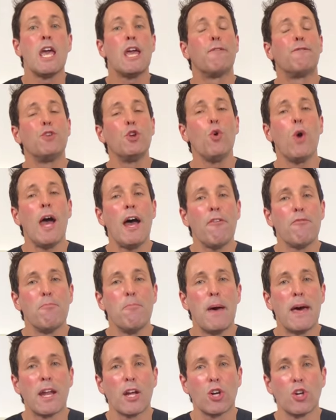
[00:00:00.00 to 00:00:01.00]
If you have
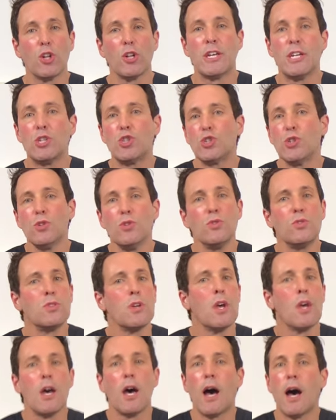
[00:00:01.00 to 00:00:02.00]
medical issues,
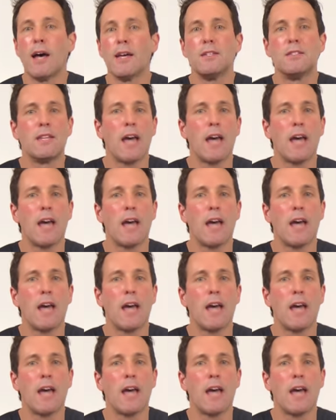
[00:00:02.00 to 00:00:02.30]
uh,